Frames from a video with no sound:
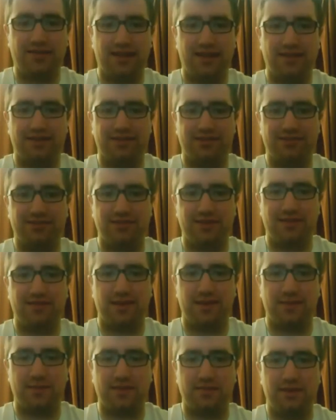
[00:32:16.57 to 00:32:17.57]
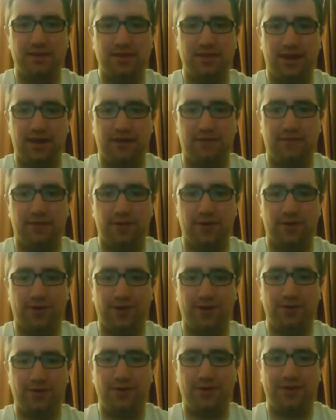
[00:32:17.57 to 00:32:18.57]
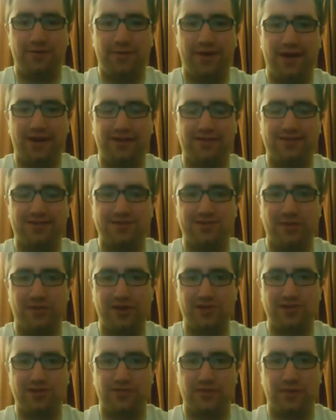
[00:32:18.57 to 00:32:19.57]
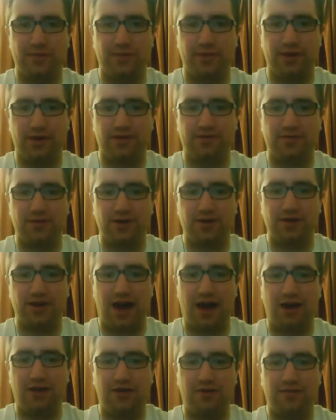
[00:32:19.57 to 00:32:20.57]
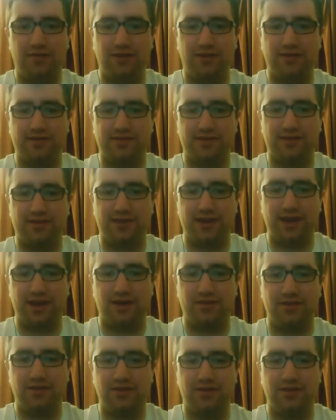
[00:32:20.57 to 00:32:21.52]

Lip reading: certainly seems to me like Florida would be the better situation for Bylsma. I don't know if you disagree, Calvin.